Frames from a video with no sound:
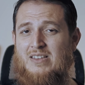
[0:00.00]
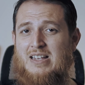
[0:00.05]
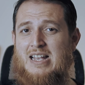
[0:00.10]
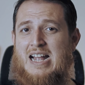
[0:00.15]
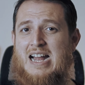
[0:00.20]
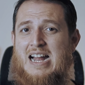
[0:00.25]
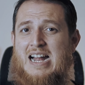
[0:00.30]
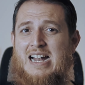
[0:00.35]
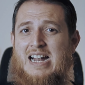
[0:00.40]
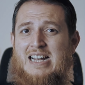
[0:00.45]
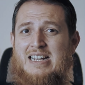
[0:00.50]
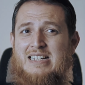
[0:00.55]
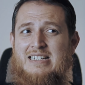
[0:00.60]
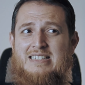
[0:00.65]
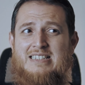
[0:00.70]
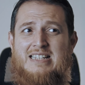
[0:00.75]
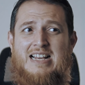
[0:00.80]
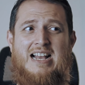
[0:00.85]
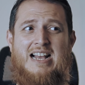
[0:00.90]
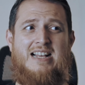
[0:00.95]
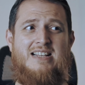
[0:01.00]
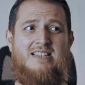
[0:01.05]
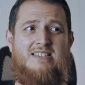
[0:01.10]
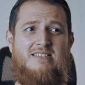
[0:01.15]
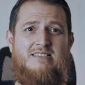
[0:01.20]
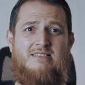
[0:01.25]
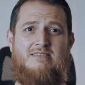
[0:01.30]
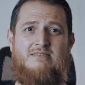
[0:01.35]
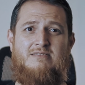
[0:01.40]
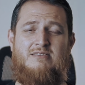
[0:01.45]
and it
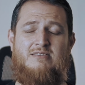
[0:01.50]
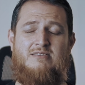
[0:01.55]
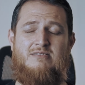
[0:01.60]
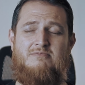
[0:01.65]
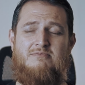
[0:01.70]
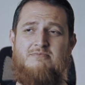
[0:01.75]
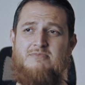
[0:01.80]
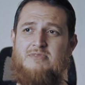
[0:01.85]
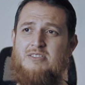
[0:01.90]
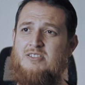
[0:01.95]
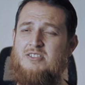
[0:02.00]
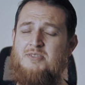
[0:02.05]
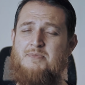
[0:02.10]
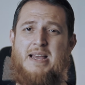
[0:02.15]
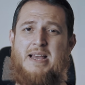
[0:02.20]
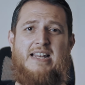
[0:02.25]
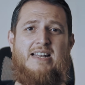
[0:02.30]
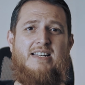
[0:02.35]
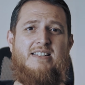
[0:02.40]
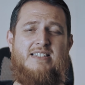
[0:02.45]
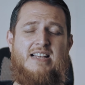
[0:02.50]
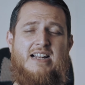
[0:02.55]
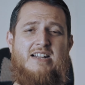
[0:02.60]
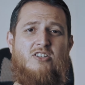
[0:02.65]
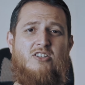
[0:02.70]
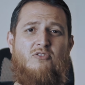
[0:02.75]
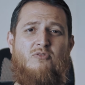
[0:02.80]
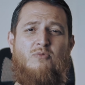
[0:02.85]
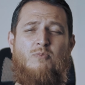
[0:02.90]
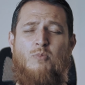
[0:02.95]
has the
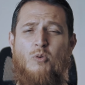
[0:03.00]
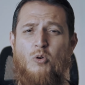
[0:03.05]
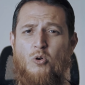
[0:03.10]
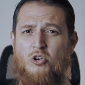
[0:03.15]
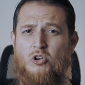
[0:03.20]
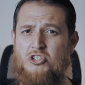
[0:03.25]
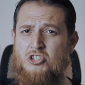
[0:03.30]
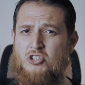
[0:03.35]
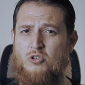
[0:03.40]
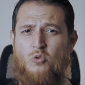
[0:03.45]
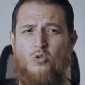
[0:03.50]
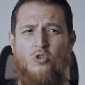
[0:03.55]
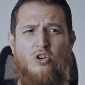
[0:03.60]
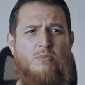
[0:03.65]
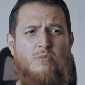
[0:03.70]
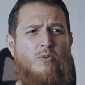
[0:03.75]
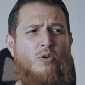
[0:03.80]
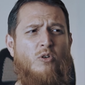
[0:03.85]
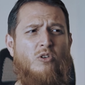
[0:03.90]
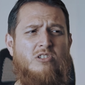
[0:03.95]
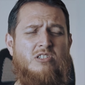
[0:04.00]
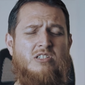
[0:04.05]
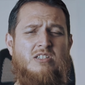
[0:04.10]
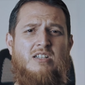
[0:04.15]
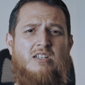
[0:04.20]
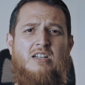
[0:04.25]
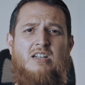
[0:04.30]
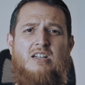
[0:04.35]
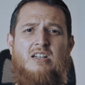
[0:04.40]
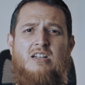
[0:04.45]
scent of books, old books,
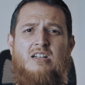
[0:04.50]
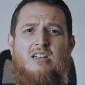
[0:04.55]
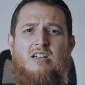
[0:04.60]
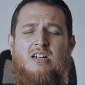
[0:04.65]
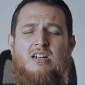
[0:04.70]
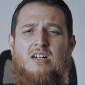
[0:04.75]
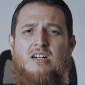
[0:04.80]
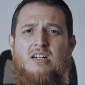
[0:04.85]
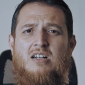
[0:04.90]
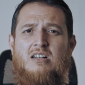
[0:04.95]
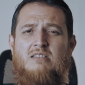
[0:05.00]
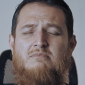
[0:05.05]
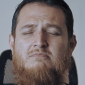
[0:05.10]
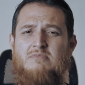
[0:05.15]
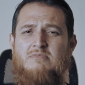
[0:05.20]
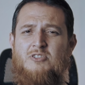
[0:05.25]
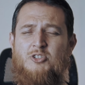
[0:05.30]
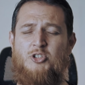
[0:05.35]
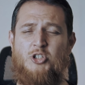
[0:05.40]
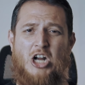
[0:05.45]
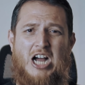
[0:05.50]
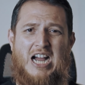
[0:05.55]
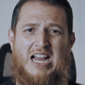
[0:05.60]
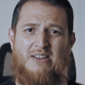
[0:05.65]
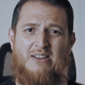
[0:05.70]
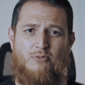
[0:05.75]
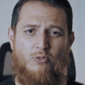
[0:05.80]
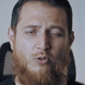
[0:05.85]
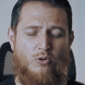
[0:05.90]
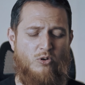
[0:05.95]

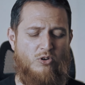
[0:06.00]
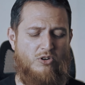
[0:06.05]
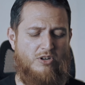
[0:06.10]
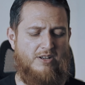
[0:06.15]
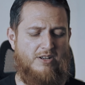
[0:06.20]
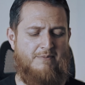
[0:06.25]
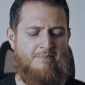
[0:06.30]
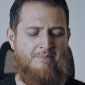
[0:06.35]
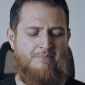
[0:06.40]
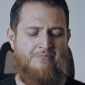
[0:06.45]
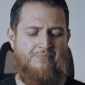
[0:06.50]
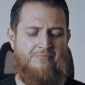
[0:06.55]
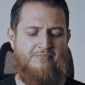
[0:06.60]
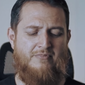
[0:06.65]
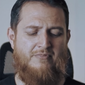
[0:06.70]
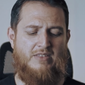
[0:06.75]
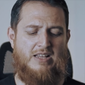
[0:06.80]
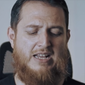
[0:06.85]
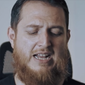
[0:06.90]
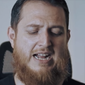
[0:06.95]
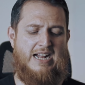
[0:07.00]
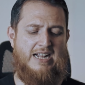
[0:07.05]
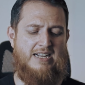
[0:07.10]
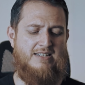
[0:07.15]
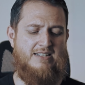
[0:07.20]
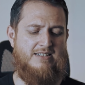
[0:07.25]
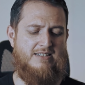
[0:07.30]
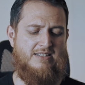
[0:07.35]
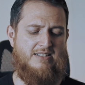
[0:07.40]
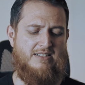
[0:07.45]
dry wood,
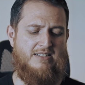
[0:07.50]
and